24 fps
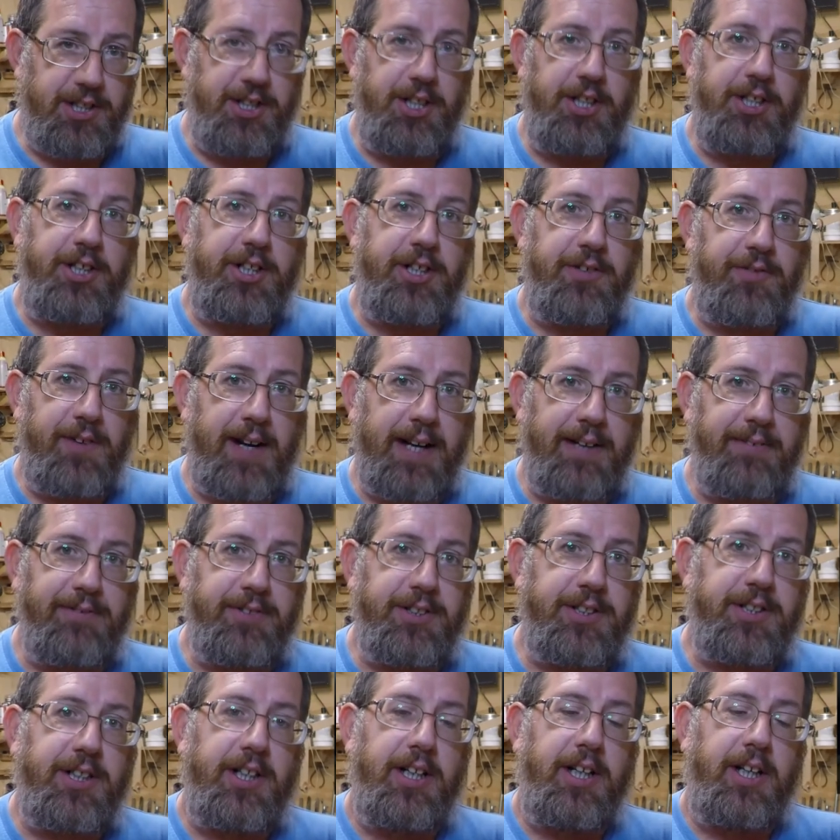turn it
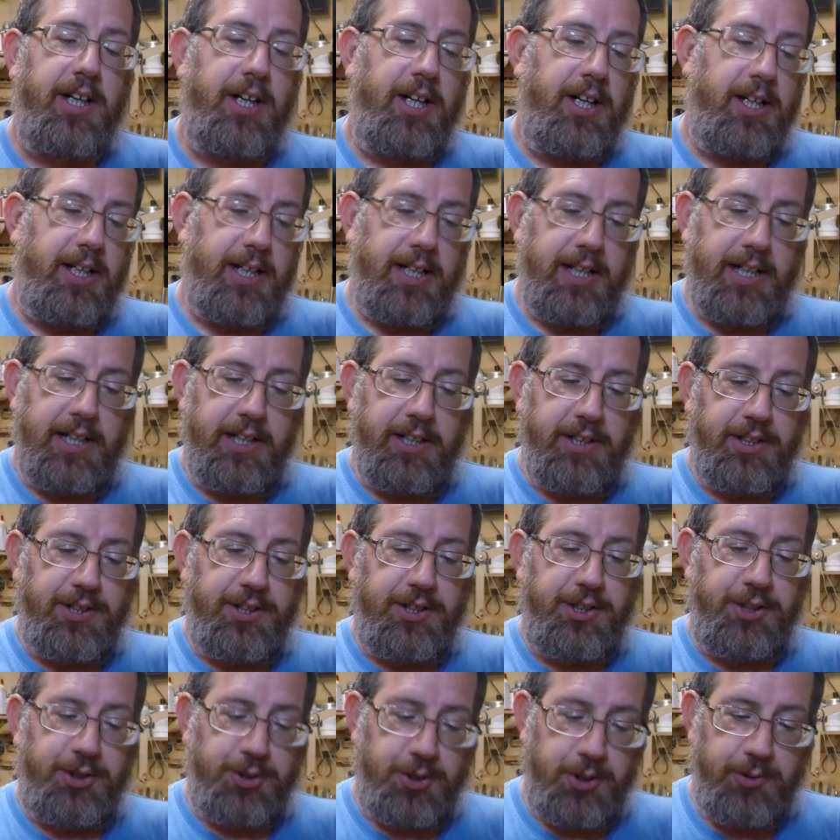around and
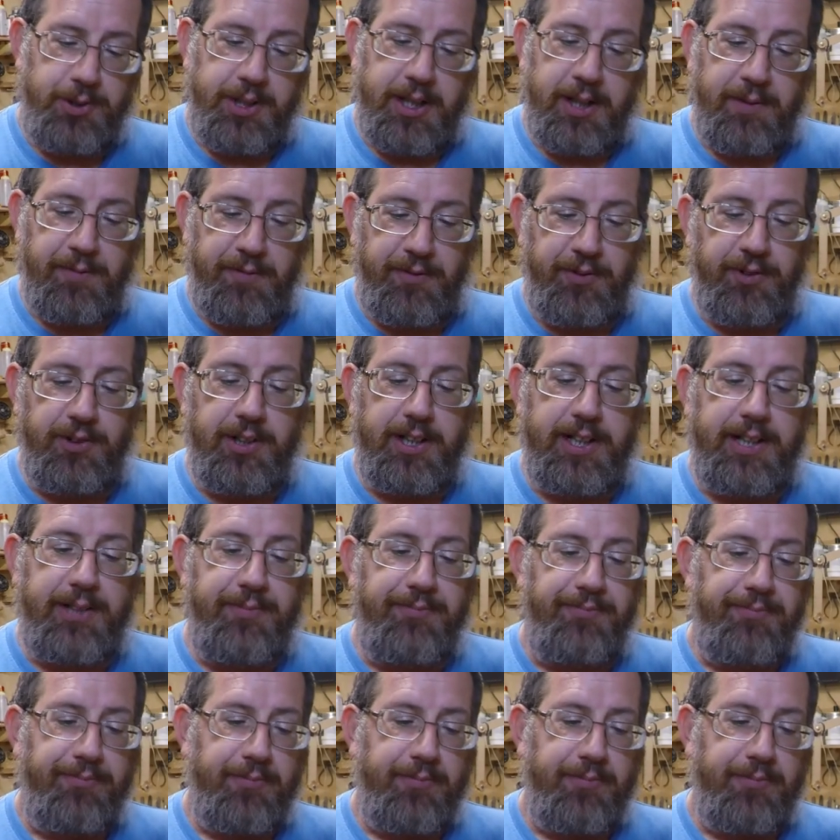true it up fully.